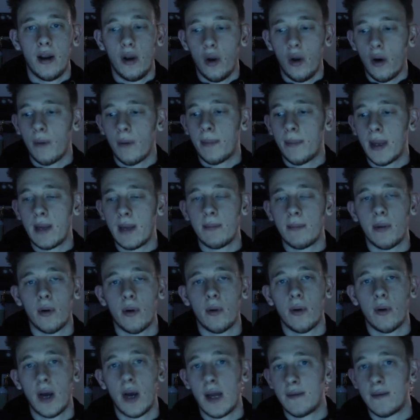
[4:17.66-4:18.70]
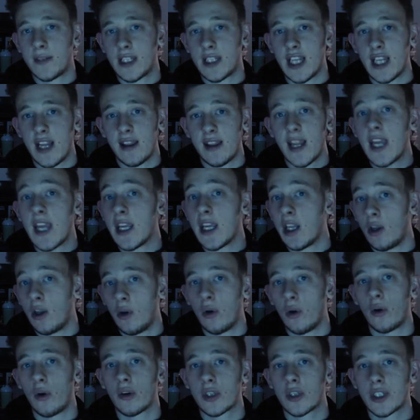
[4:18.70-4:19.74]
a lot of people have said that
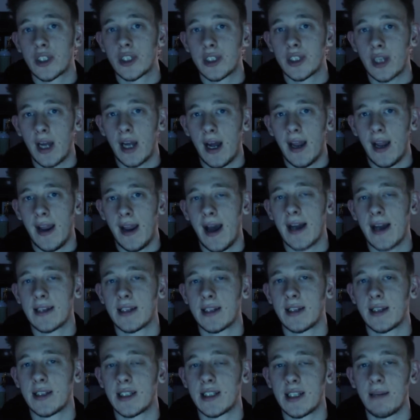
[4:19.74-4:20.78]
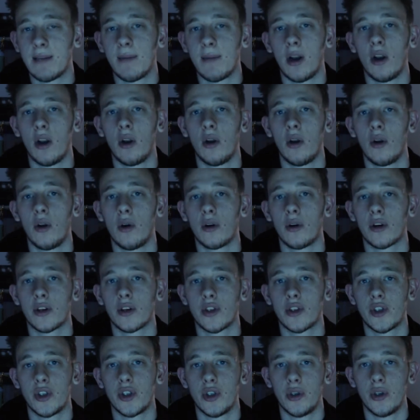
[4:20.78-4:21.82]
he looks and has a similar
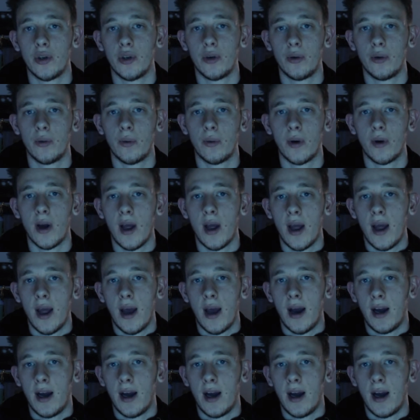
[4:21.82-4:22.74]
look to